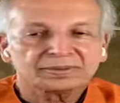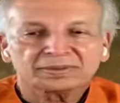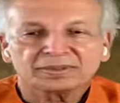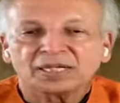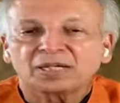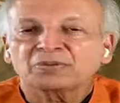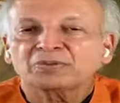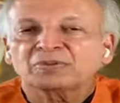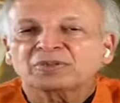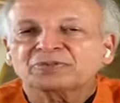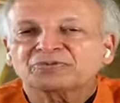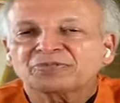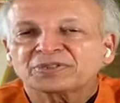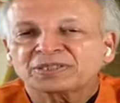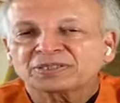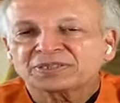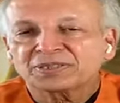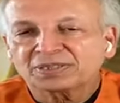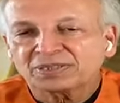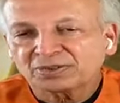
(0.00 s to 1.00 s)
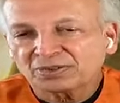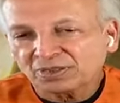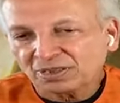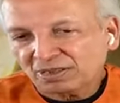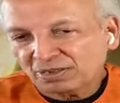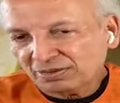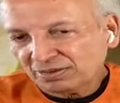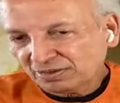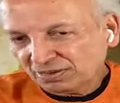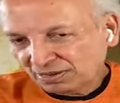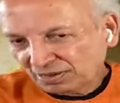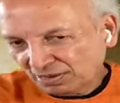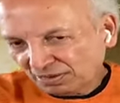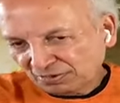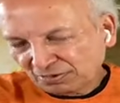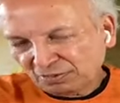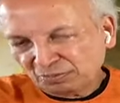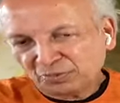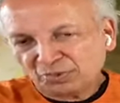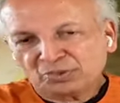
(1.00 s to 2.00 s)
downward facing dog,
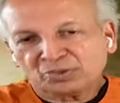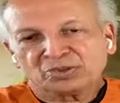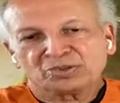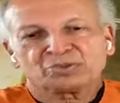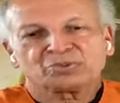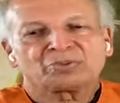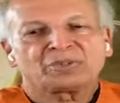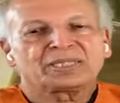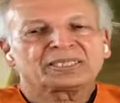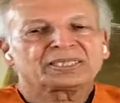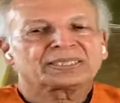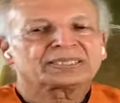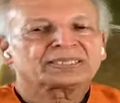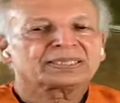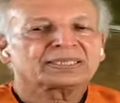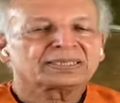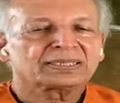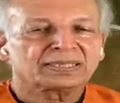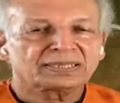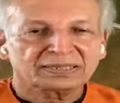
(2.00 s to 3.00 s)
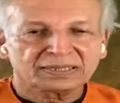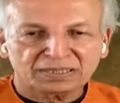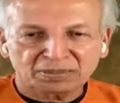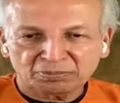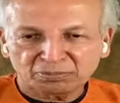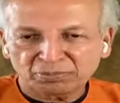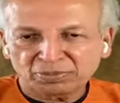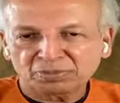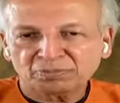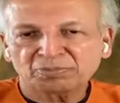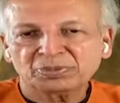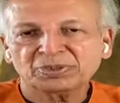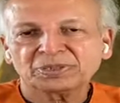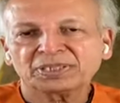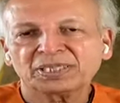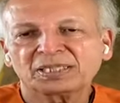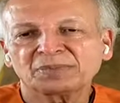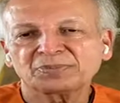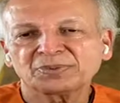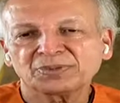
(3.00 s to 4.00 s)
Adho Mukha Svanasana are simple
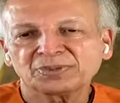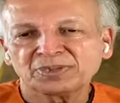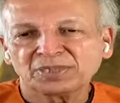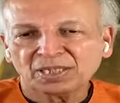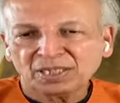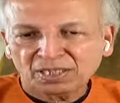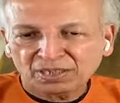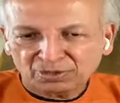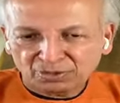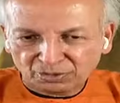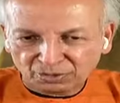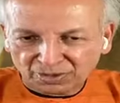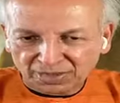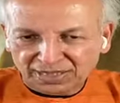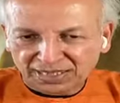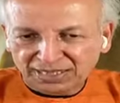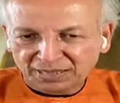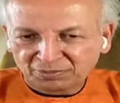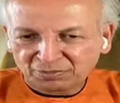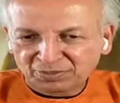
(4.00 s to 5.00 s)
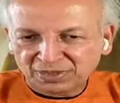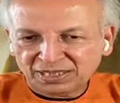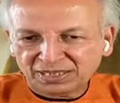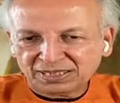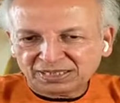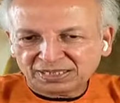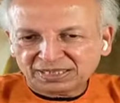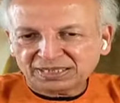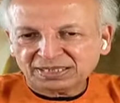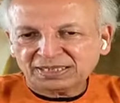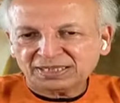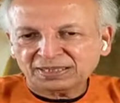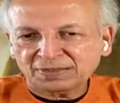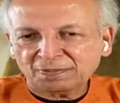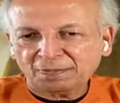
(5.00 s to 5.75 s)
push ups to keep this